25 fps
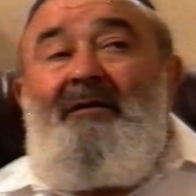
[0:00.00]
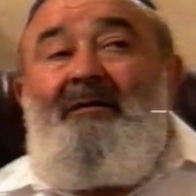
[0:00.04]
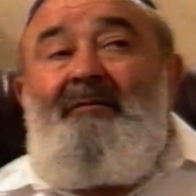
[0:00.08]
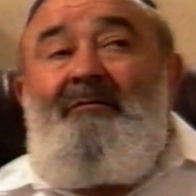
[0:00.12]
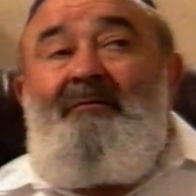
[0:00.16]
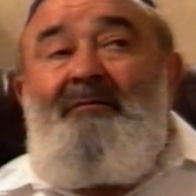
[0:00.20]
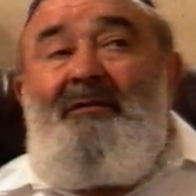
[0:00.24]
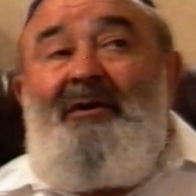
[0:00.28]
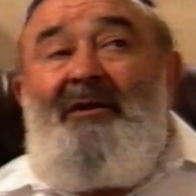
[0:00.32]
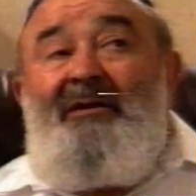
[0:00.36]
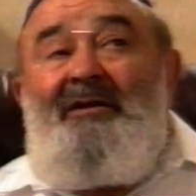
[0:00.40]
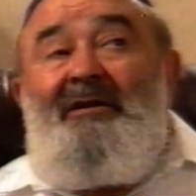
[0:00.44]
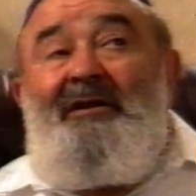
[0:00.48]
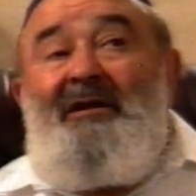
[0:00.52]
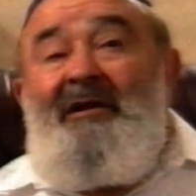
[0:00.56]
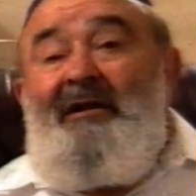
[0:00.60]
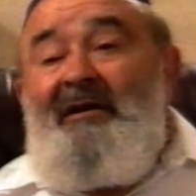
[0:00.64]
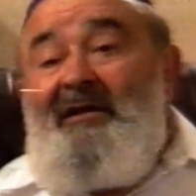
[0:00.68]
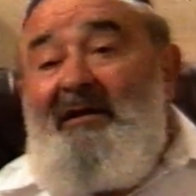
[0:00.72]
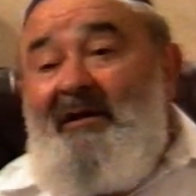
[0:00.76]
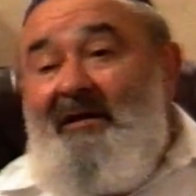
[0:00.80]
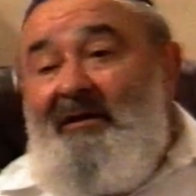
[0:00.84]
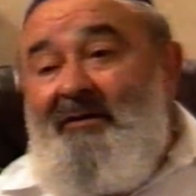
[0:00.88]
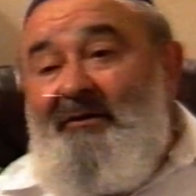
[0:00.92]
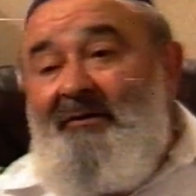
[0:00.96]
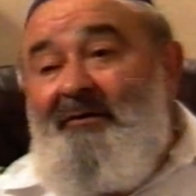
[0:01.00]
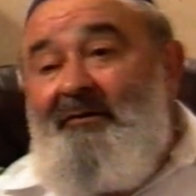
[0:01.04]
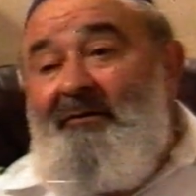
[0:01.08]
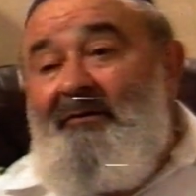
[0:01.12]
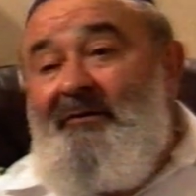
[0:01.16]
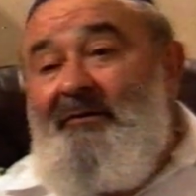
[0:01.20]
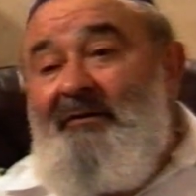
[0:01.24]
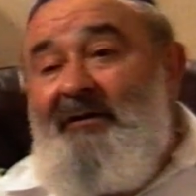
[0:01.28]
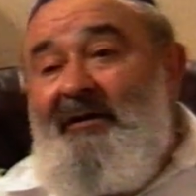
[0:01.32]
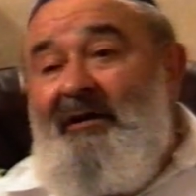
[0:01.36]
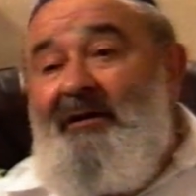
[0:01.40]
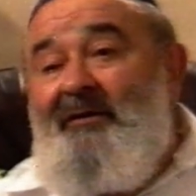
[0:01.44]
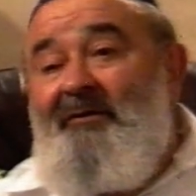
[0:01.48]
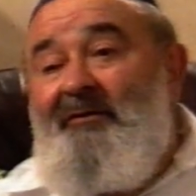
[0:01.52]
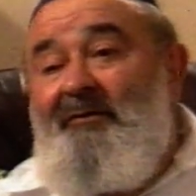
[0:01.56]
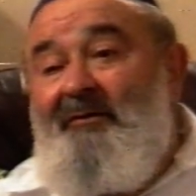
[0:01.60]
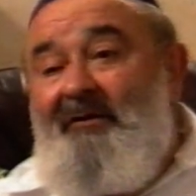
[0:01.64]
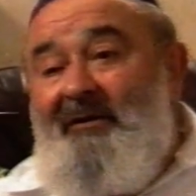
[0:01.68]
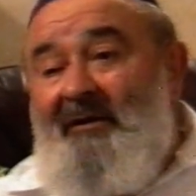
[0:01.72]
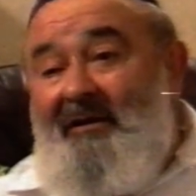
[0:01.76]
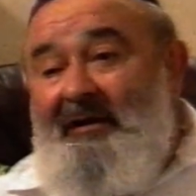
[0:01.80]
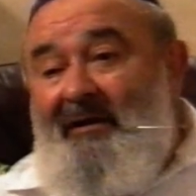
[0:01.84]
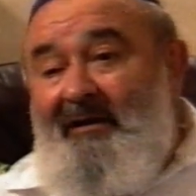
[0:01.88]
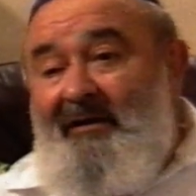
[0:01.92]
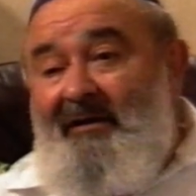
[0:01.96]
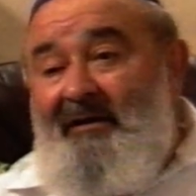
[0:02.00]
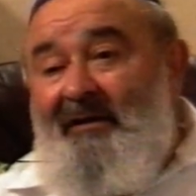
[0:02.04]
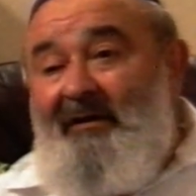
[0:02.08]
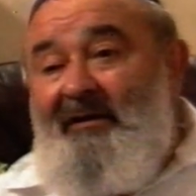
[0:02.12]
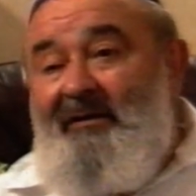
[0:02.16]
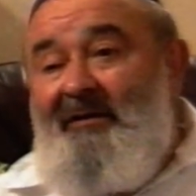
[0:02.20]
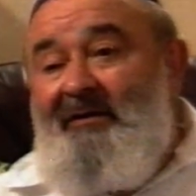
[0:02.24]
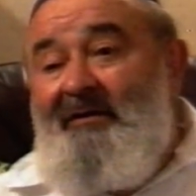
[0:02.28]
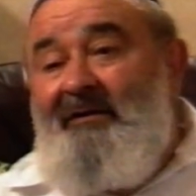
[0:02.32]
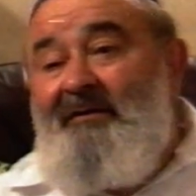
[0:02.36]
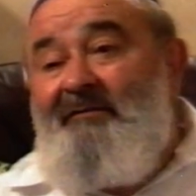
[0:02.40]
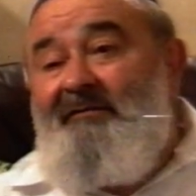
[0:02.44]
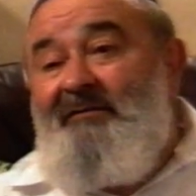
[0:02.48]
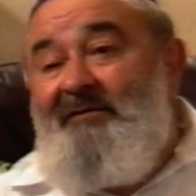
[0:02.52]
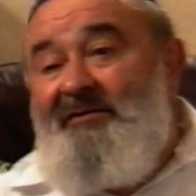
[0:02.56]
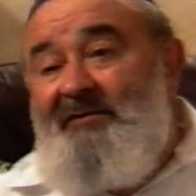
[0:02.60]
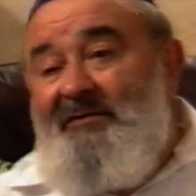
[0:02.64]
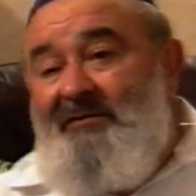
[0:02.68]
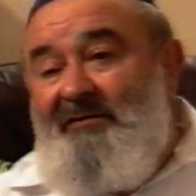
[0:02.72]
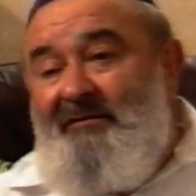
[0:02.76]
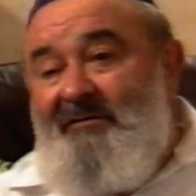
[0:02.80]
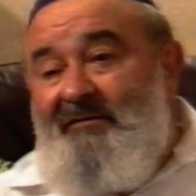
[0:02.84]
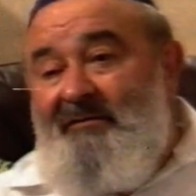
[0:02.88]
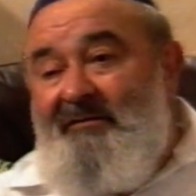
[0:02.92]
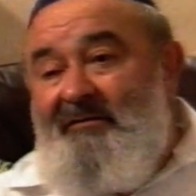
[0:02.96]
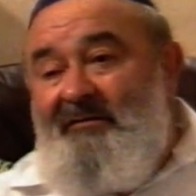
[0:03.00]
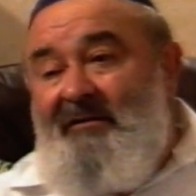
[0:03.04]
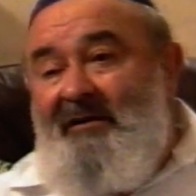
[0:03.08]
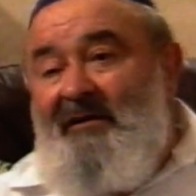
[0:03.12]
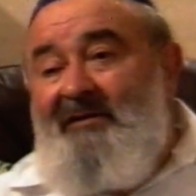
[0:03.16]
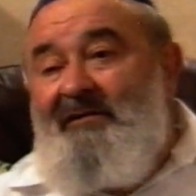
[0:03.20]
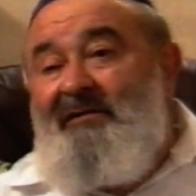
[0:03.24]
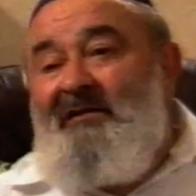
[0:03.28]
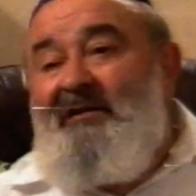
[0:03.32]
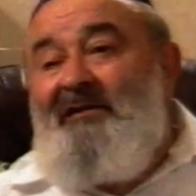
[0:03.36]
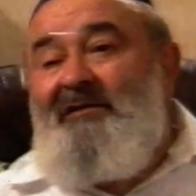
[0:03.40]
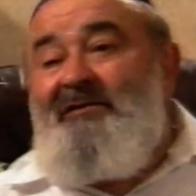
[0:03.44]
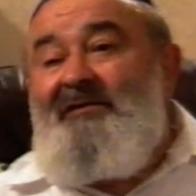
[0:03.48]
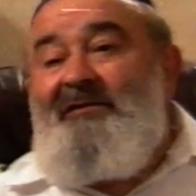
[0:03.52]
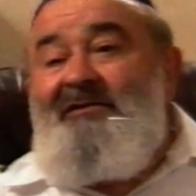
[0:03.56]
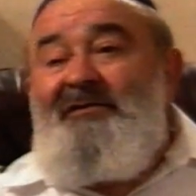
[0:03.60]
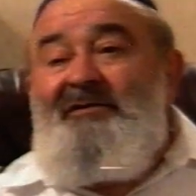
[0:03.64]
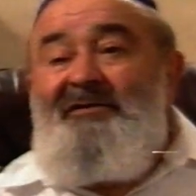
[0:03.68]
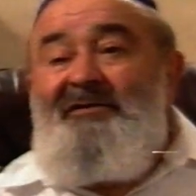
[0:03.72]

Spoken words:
Mandel Jenő in Hungarian, which is translation is